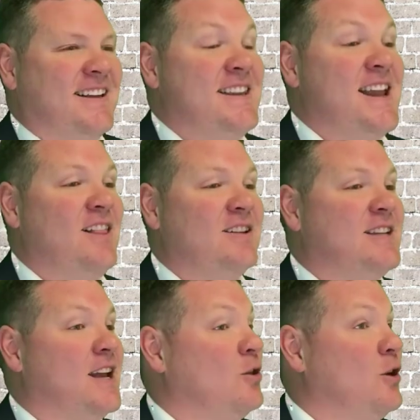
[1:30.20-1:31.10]
Now let's
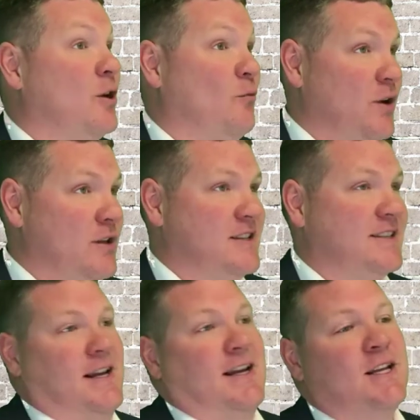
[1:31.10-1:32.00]
take a look at real
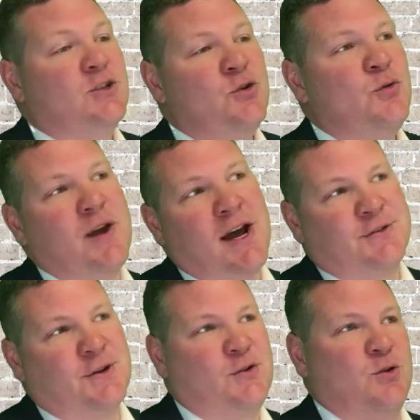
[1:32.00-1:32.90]
estate. In two
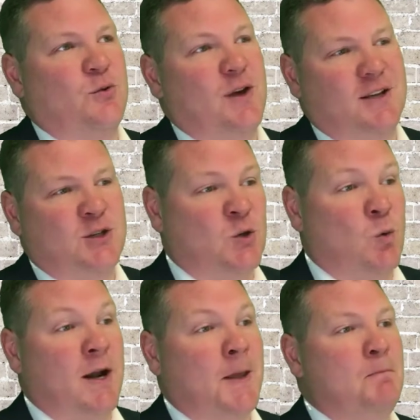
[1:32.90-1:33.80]
thousand to two thousand
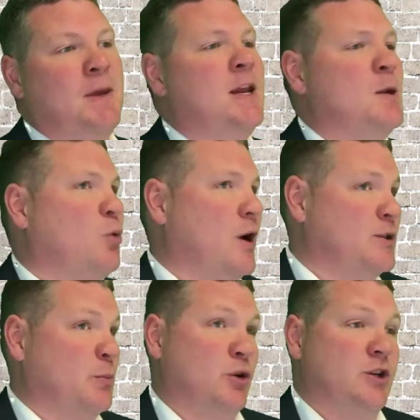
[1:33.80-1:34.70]
twenty, median price
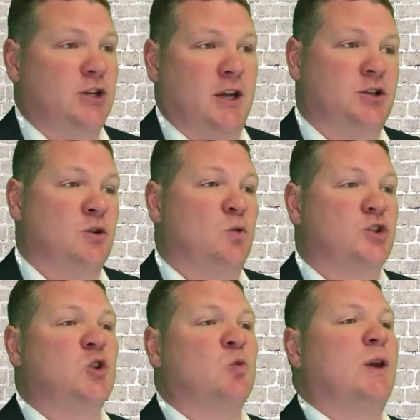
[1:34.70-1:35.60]
appreciation
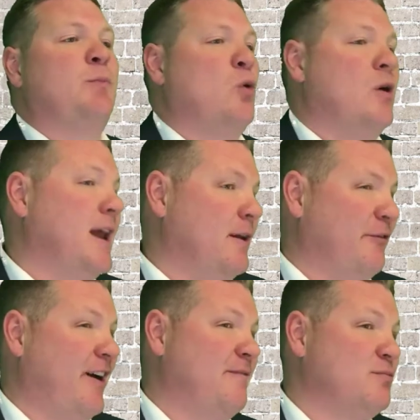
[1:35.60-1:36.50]
was three point eight
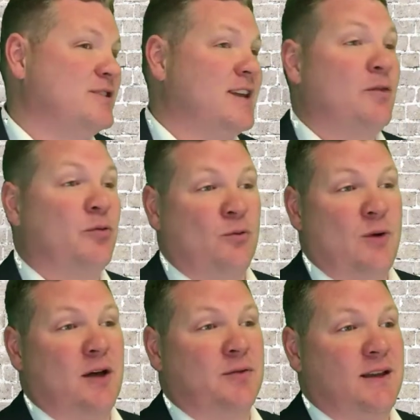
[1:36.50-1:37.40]
five percent
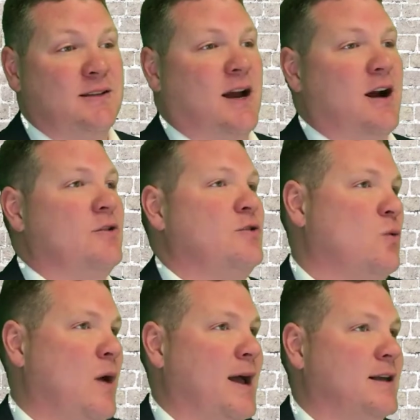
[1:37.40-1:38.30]
throughout the entire
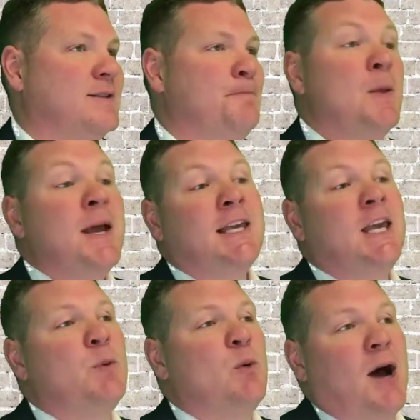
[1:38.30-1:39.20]
U S.
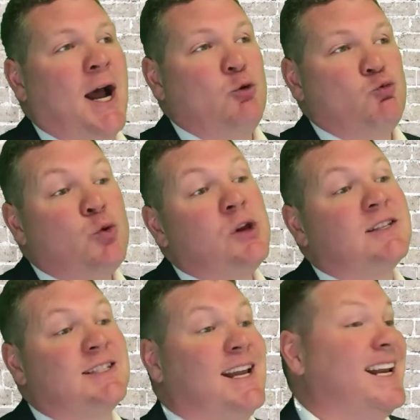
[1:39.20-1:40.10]
Keep in mind, real
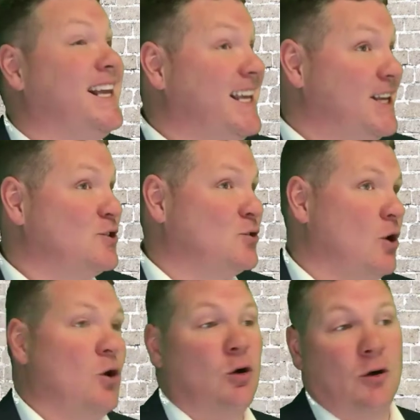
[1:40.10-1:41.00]
estate is
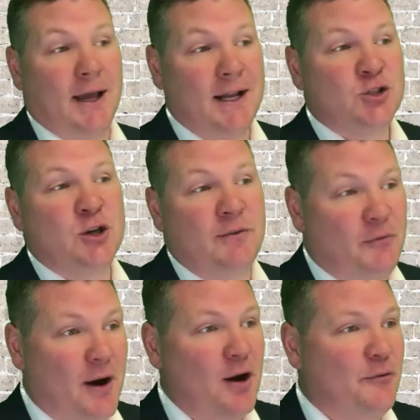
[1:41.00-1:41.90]
local and it's going to
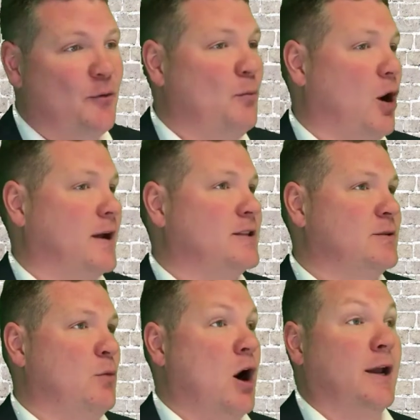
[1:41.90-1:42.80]
vary from market to
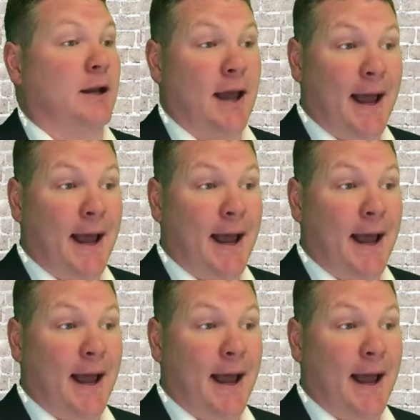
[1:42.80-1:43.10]
market.